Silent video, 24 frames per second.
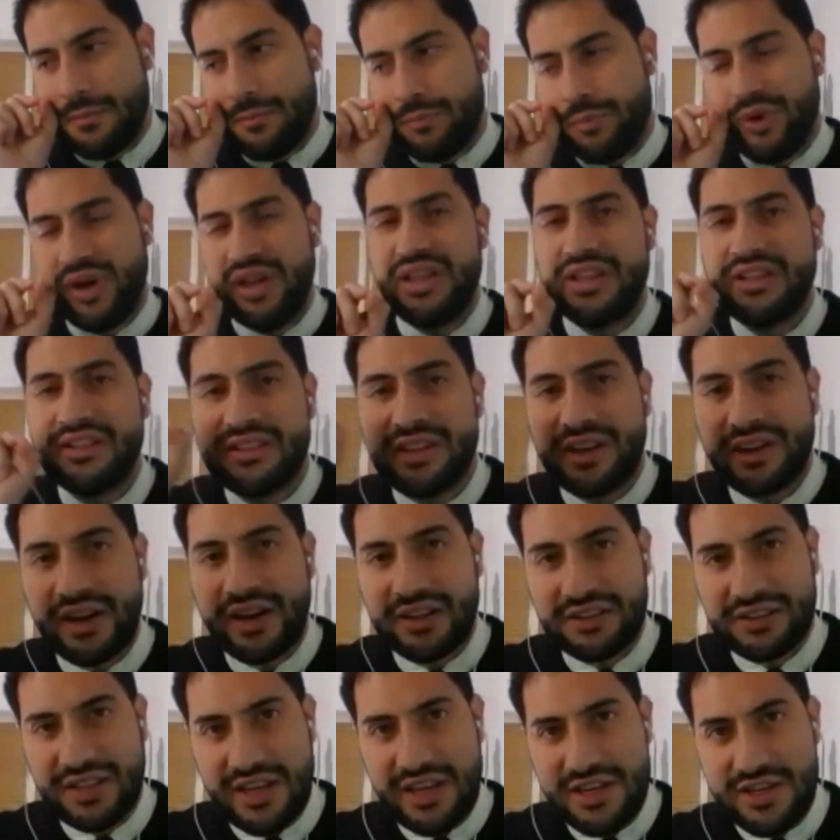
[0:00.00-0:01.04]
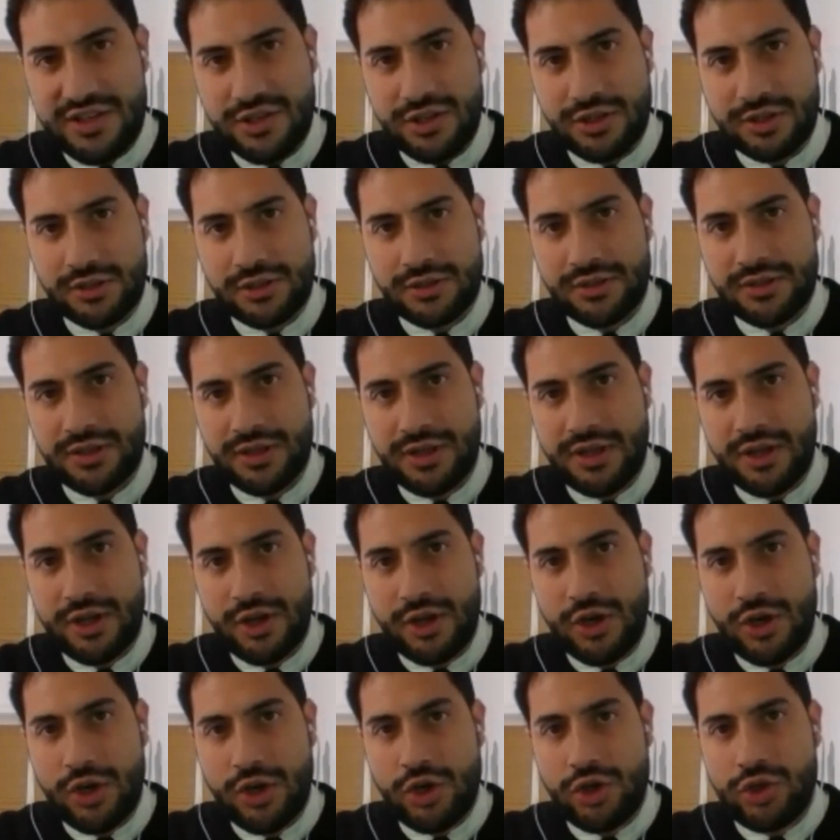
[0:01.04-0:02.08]
bringing their attention
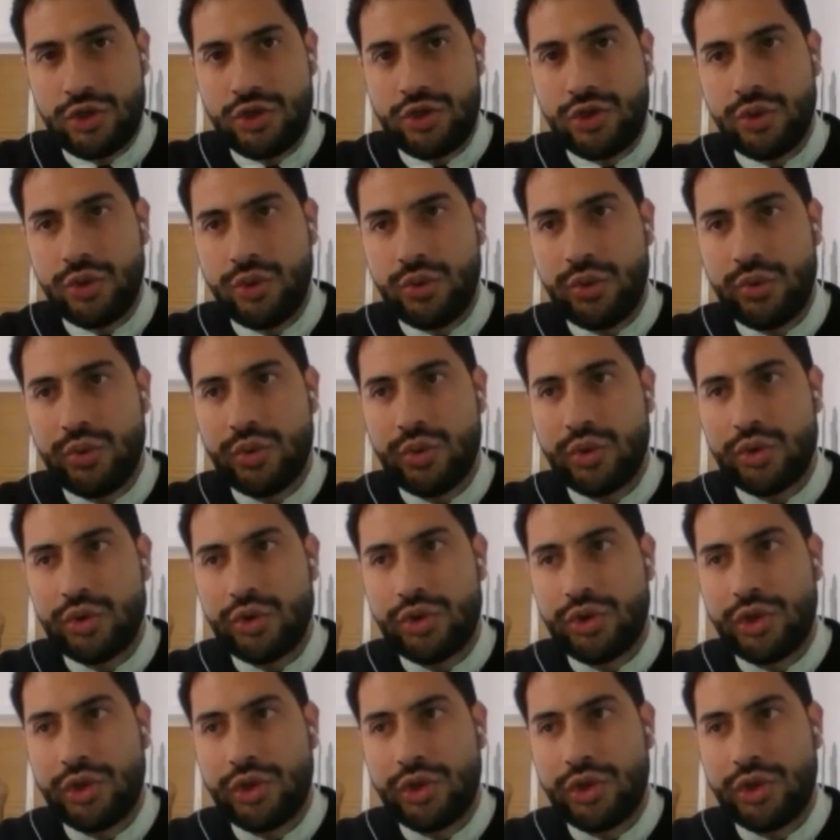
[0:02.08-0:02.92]
to